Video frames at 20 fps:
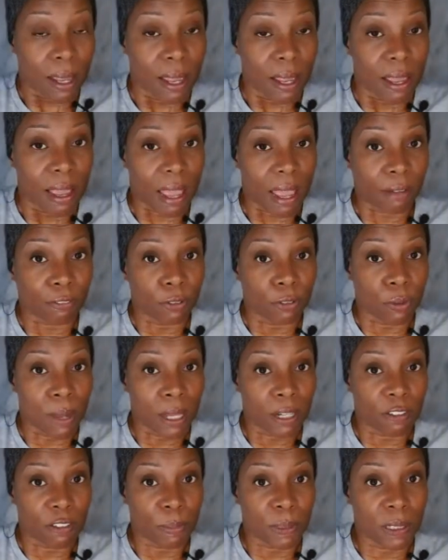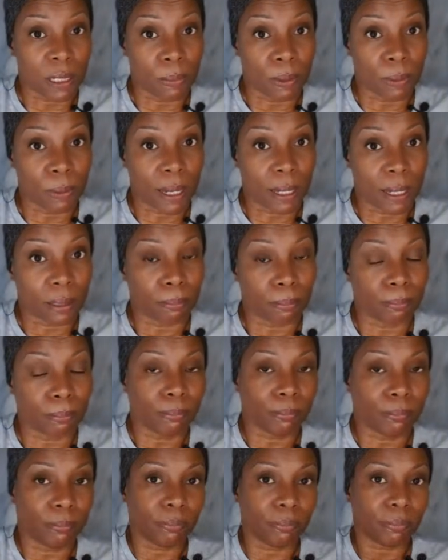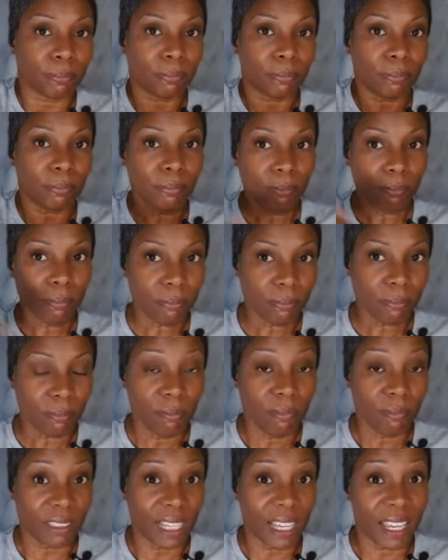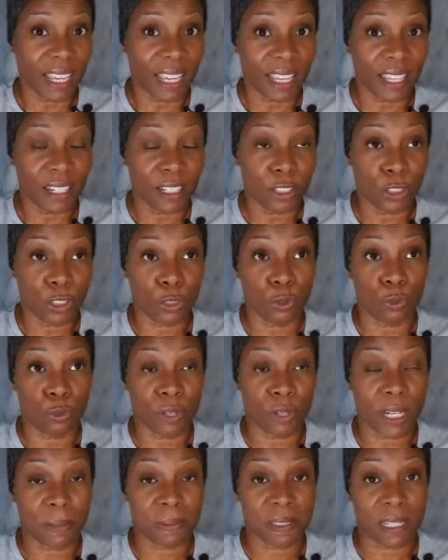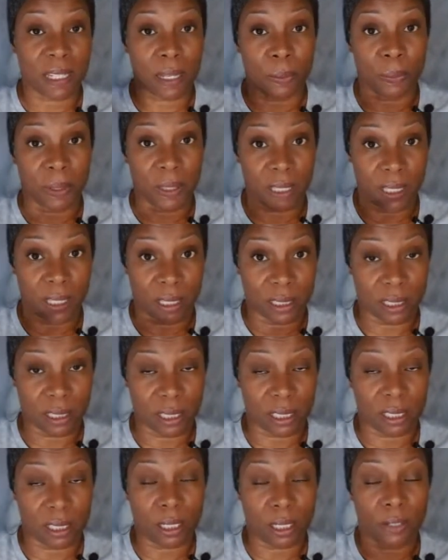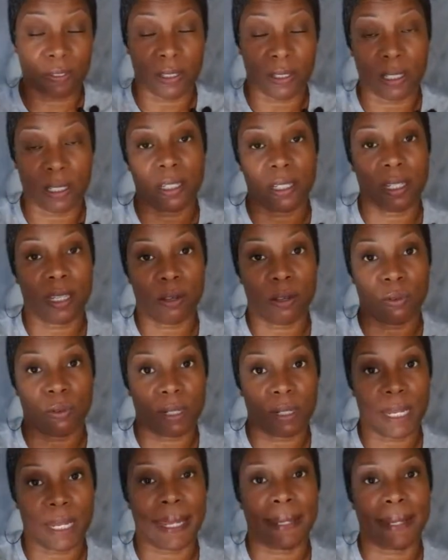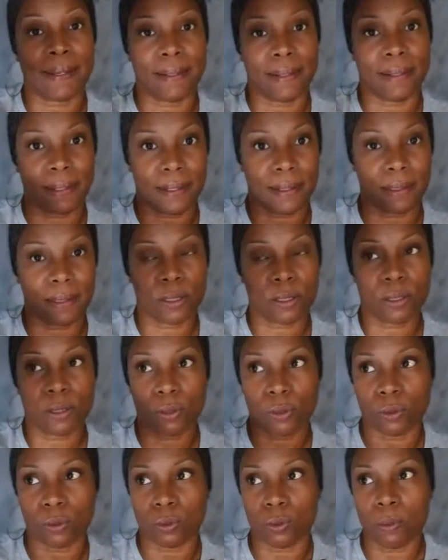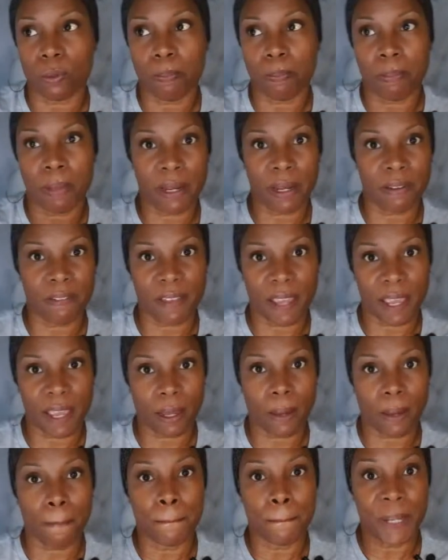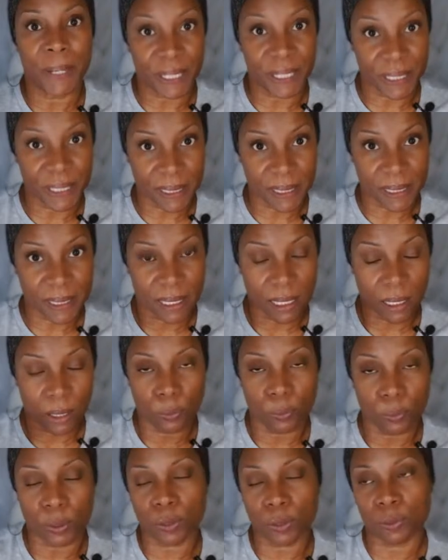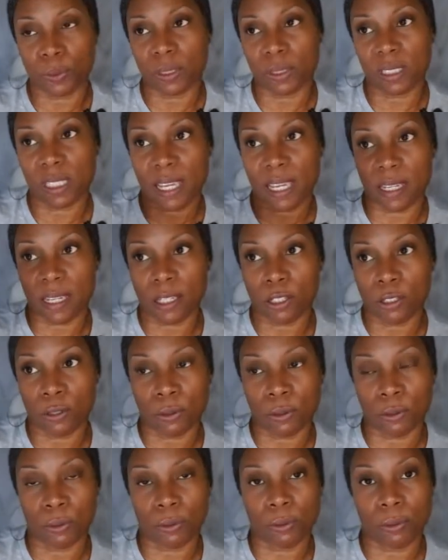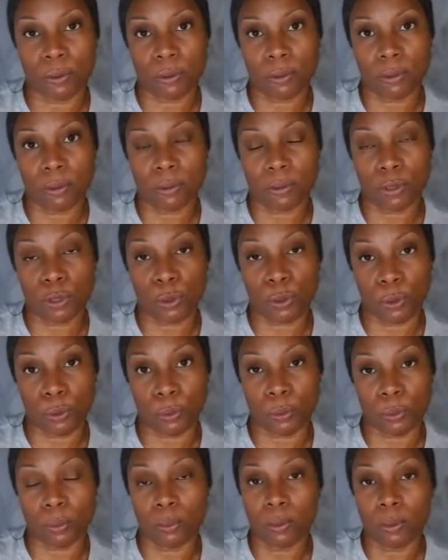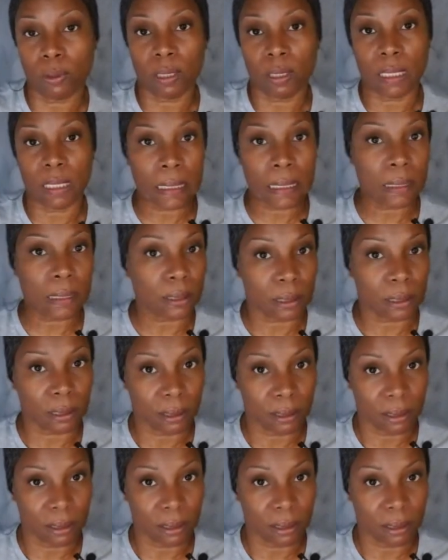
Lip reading: I flew out of BWI. I headed to Ramstein with the intent of getting on a Landstuhl medevac bus, which will take you to Italy.